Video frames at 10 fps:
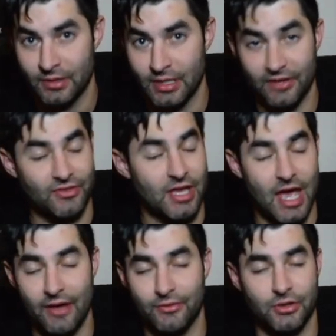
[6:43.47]
if they
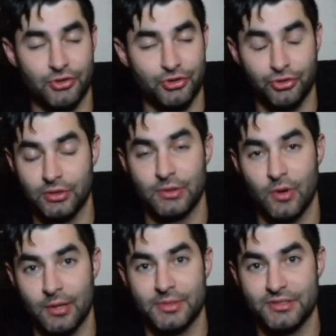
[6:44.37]
ever truly
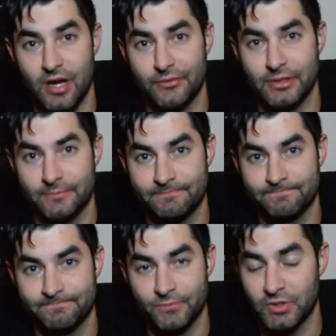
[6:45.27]
want to be sovereign,
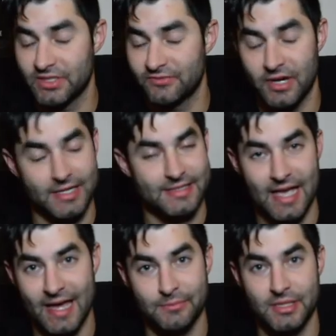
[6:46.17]
which is very
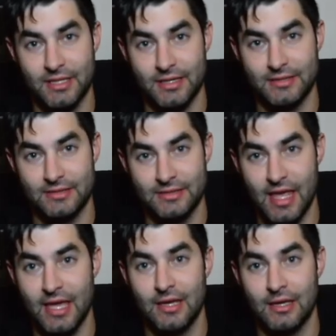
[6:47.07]
sad because
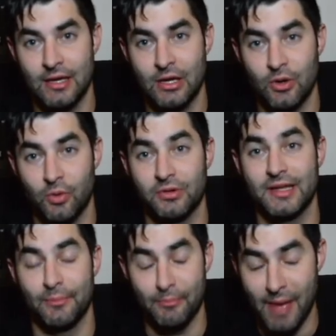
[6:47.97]
they will
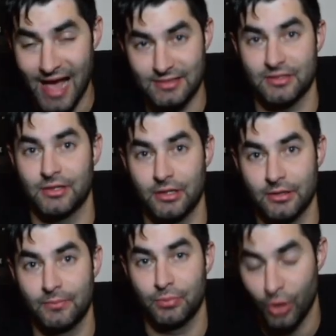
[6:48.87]
get
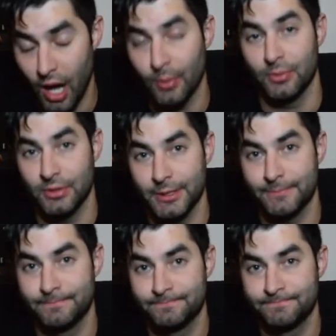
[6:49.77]
massacred probably.
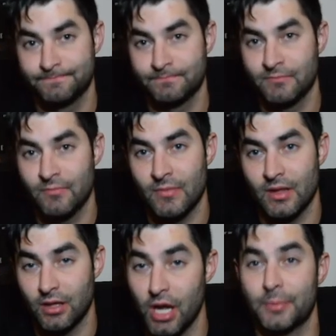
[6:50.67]

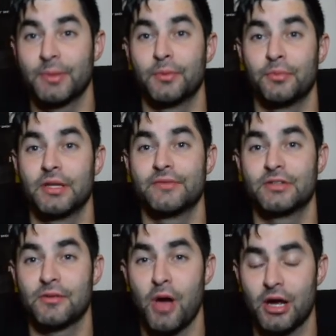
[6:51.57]
A lot of people believe
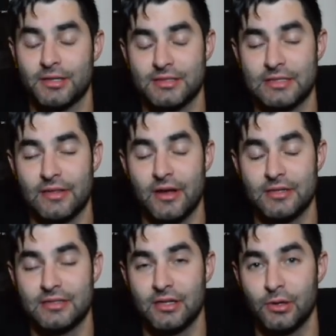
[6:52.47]
in democracy there
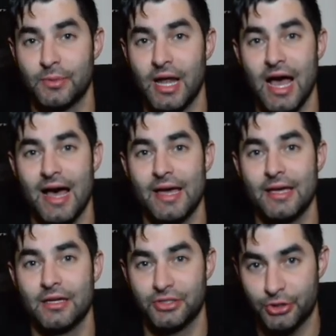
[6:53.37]
still, but I
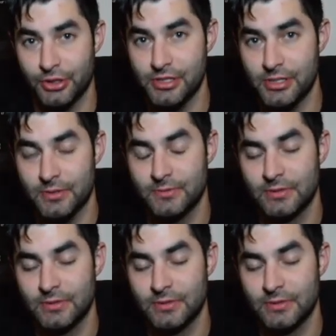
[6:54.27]
assure you